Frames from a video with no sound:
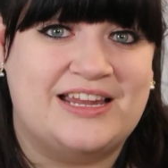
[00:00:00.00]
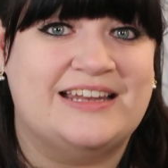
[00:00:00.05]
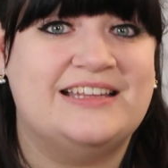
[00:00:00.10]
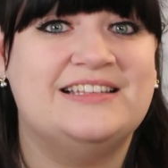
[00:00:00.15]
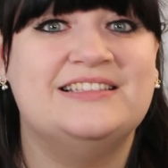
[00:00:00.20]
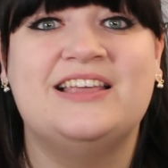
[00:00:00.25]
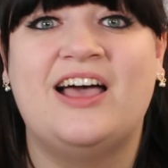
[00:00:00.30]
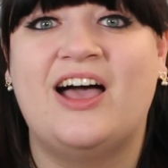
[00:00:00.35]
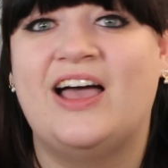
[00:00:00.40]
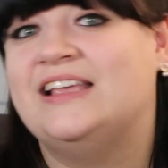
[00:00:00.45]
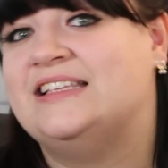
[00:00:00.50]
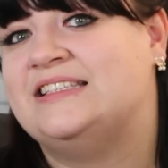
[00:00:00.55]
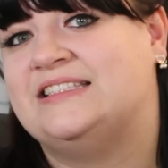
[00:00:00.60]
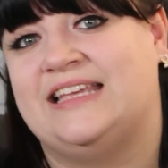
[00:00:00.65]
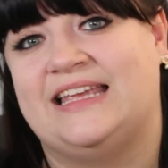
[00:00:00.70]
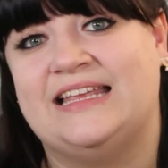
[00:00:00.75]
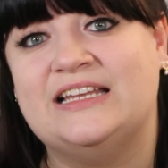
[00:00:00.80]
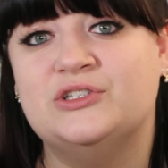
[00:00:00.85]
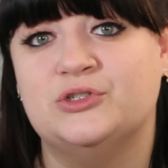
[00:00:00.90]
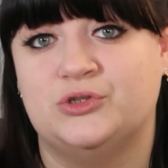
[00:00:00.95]
and enticed
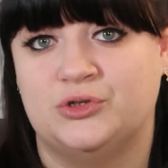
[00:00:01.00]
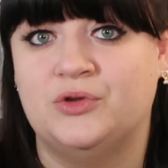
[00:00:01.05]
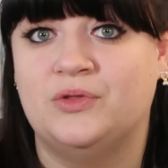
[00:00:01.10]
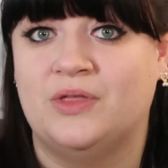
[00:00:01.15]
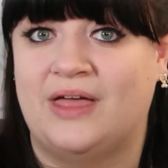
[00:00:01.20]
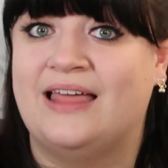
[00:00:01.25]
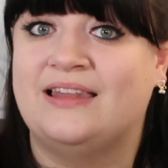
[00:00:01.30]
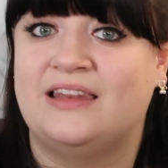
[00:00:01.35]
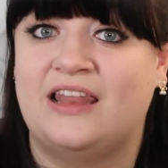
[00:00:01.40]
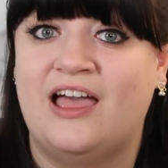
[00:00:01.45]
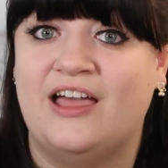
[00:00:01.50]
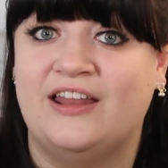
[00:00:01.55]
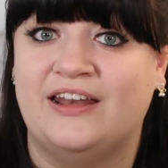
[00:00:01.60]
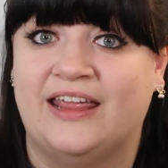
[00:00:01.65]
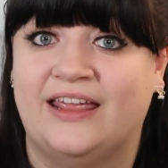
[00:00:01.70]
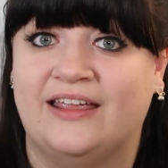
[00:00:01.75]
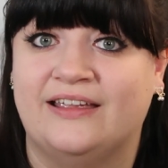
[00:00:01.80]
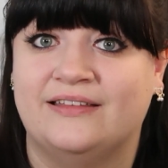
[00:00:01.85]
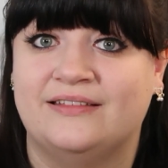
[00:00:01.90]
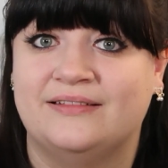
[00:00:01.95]
into that
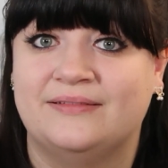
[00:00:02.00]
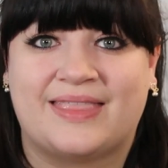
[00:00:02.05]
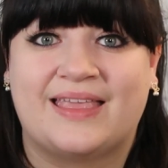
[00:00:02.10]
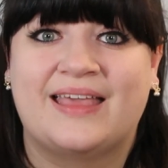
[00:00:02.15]
learning.